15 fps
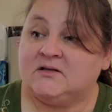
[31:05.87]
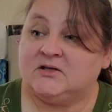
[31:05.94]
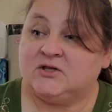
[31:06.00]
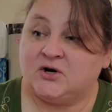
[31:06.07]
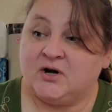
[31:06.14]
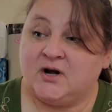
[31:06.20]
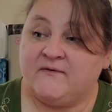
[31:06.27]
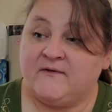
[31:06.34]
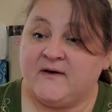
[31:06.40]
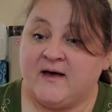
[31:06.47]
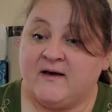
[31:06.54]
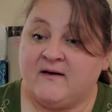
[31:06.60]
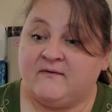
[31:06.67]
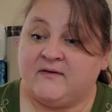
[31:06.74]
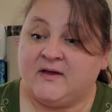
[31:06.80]

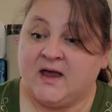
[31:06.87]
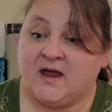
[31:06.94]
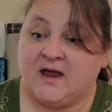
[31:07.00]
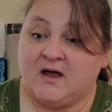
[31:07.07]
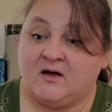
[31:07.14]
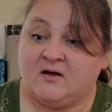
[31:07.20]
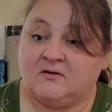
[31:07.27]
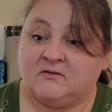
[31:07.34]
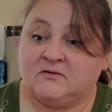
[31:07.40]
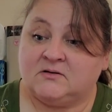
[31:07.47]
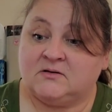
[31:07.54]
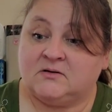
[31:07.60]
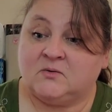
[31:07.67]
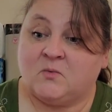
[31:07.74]
35 count